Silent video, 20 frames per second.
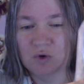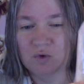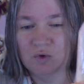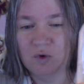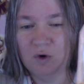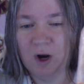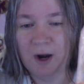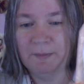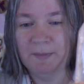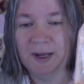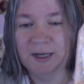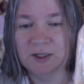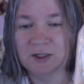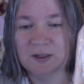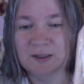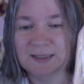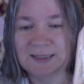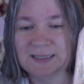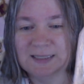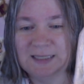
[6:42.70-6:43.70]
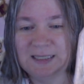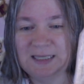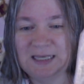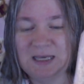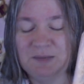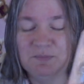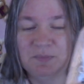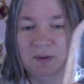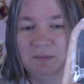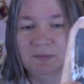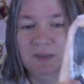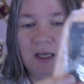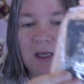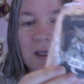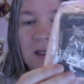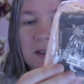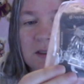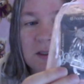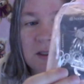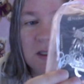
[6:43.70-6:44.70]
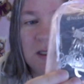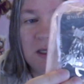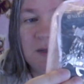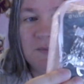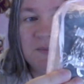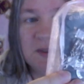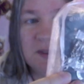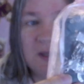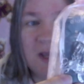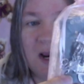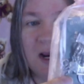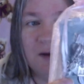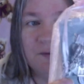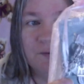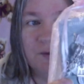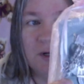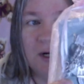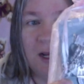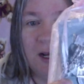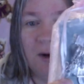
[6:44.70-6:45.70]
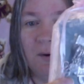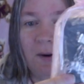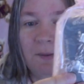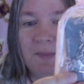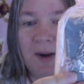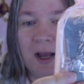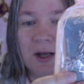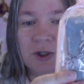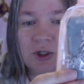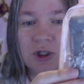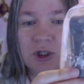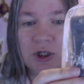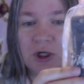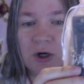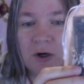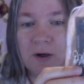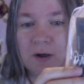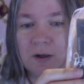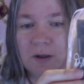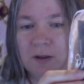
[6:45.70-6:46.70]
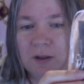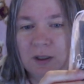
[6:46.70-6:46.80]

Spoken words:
or I might just keep them like as keepsake for now. I'm not sure.